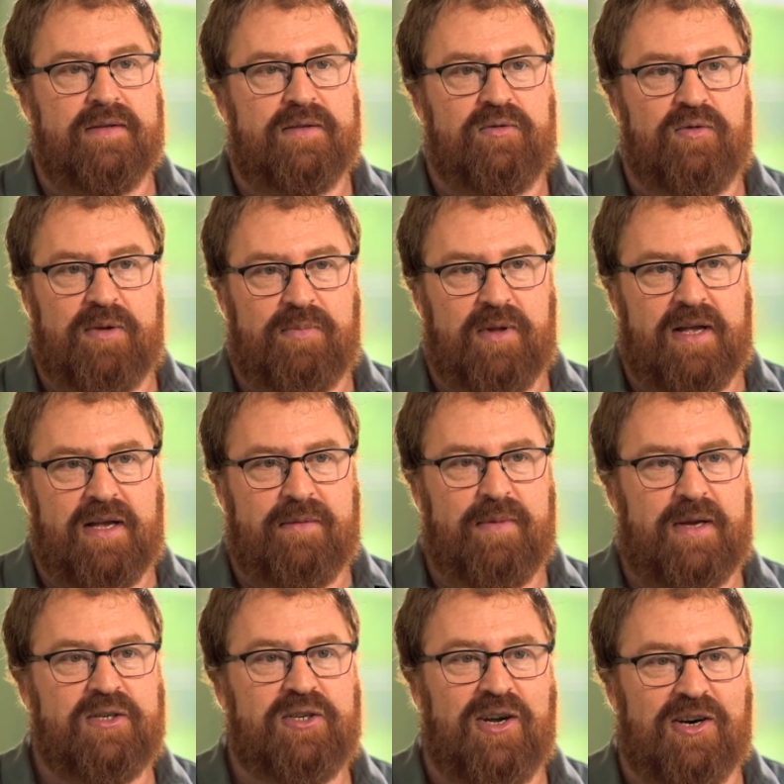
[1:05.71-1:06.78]
the screenplay
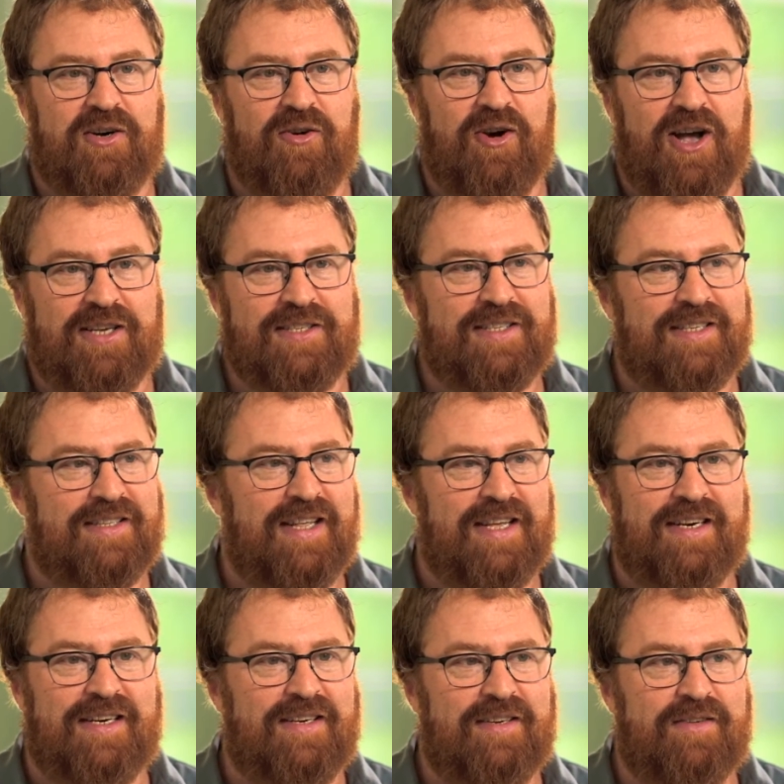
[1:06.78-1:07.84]
by Shawna Cross, and
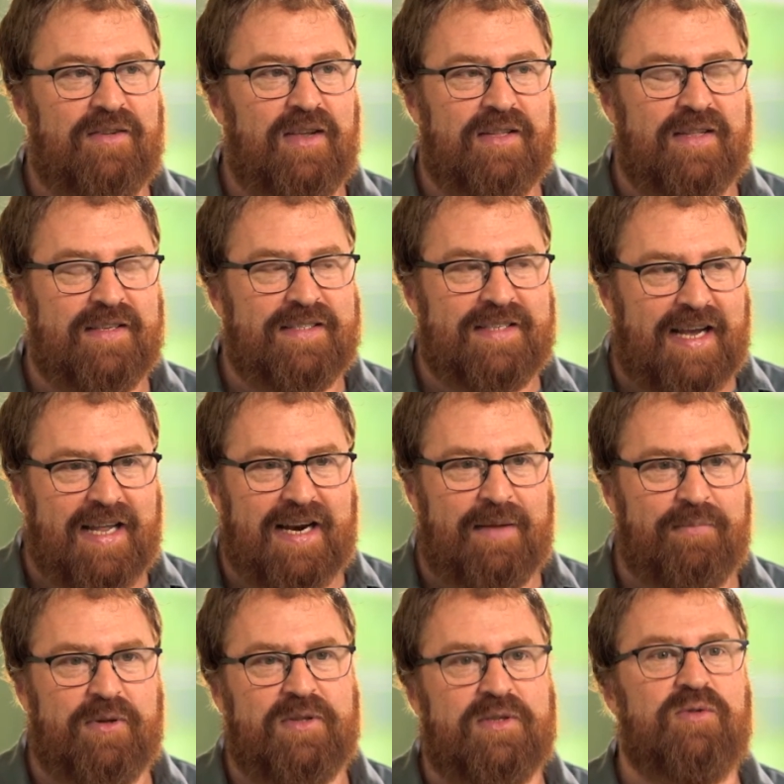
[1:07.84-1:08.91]
then at the second I
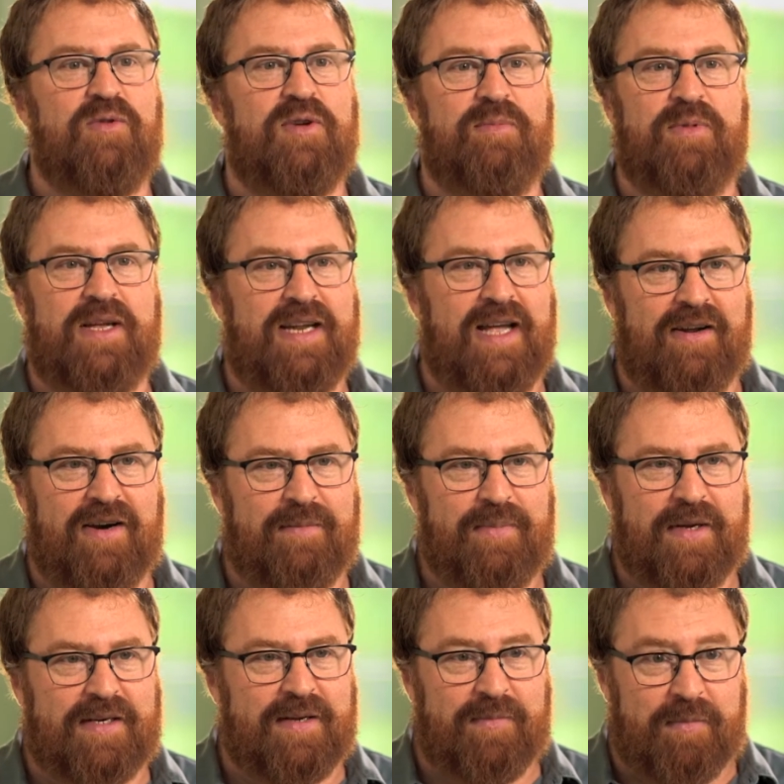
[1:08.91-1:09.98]
put the screenplay down, I
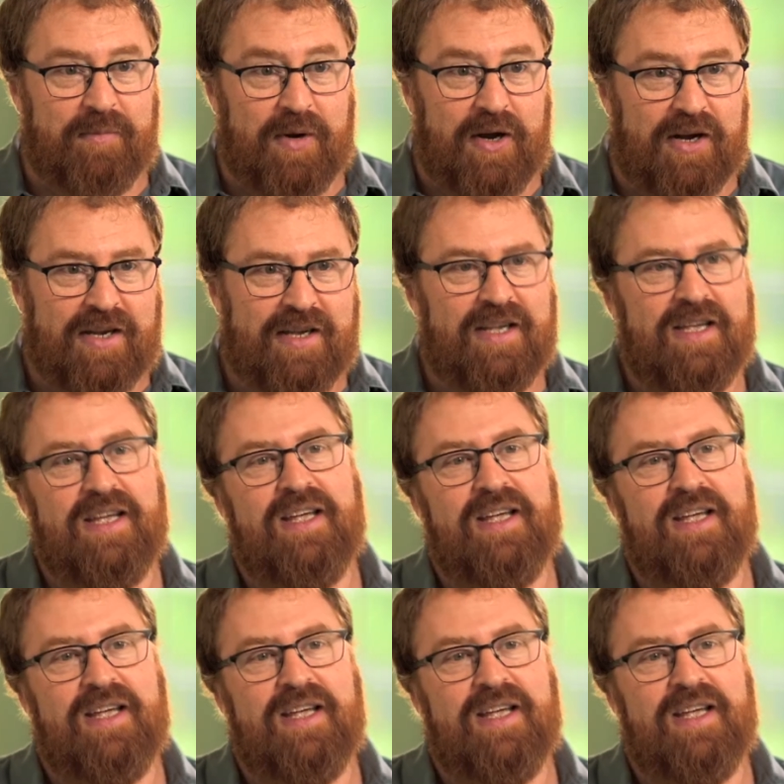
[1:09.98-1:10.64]
picked up the book